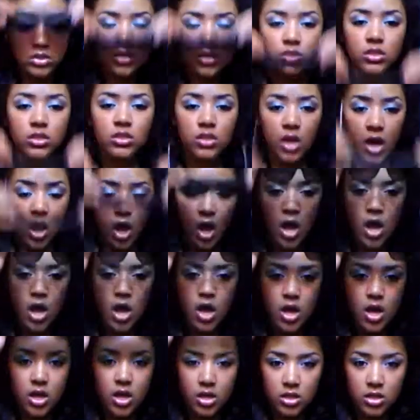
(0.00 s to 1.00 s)

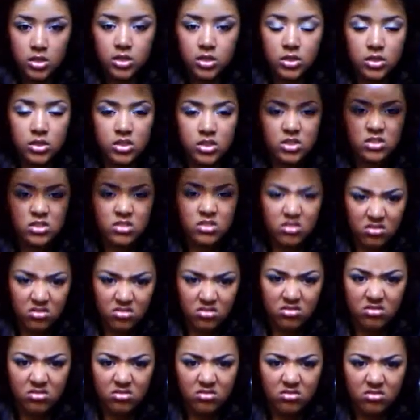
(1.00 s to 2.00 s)

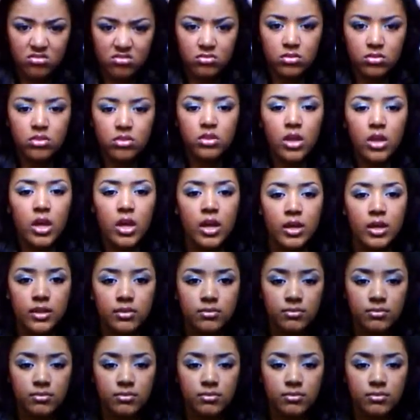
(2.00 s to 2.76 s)
No one is speaking in this clip.